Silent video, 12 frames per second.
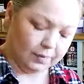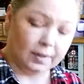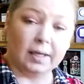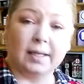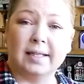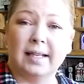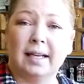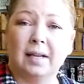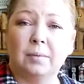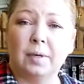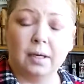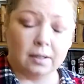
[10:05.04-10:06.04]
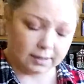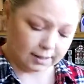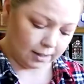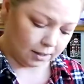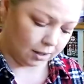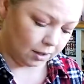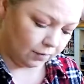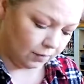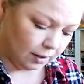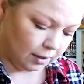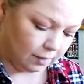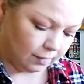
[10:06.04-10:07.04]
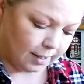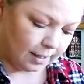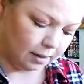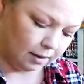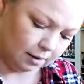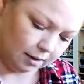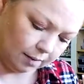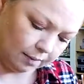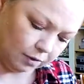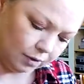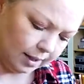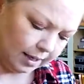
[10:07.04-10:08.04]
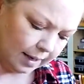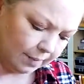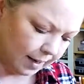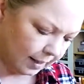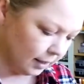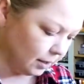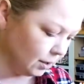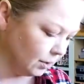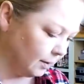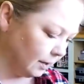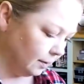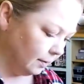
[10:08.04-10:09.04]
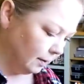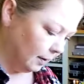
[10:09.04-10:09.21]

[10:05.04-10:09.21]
like I said, I've been out of sketching for a little while. I'm trying to get back into it.